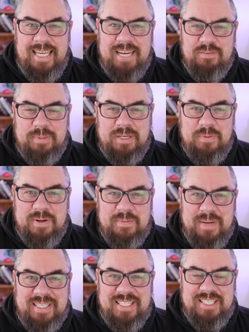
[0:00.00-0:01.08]
Hey everybody, welcome
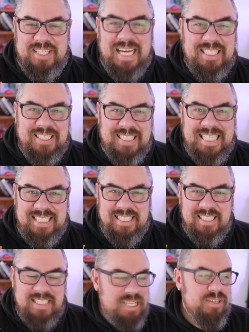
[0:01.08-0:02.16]
back to the channel. Nice to
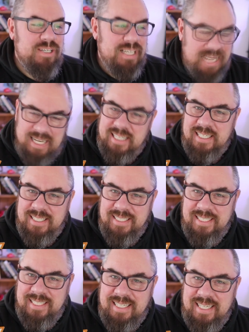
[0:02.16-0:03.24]
see you again.
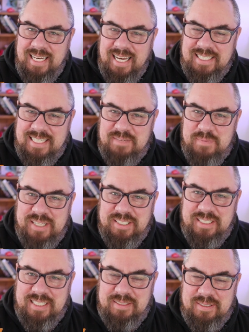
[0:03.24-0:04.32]
As I've
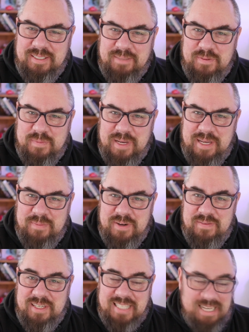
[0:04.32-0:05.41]
mentioned in some of my
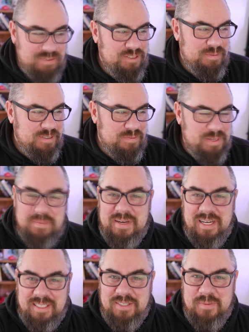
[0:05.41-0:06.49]
previous live streams, I've been a
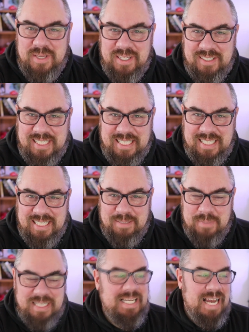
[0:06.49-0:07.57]
bit under the weather lately and a
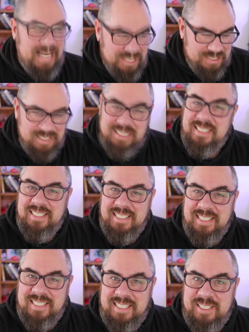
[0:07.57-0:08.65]
bit tired.
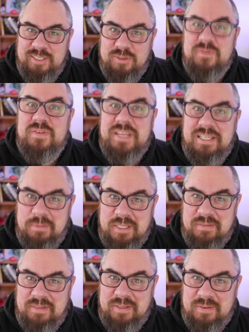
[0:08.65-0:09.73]
So for this
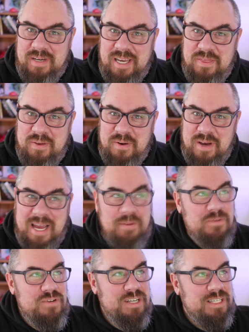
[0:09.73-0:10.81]
week's video, I thought I
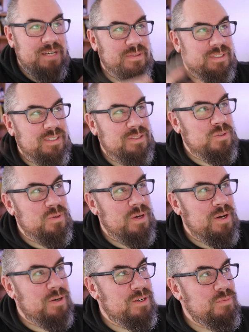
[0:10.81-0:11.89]
would reach out
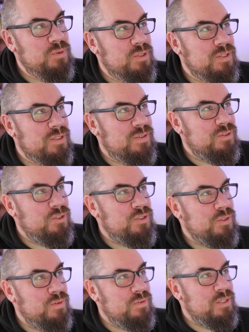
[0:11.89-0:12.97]
to our computer
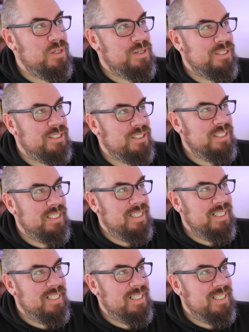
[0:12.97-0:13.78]
future overlords,